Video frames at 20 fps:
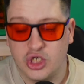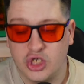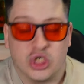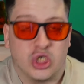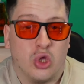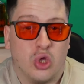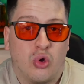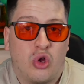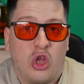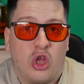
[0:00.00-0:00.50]

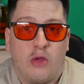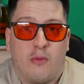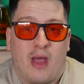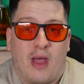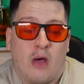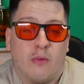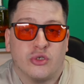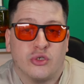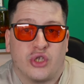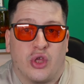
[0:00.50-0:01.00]
Just look at him,
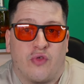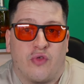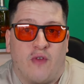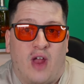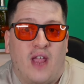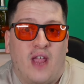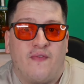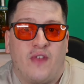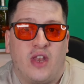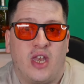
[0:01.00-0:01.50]
how much they're
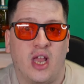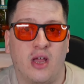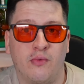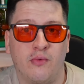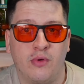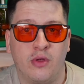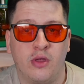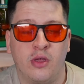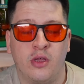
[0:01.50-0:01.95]
thriving now.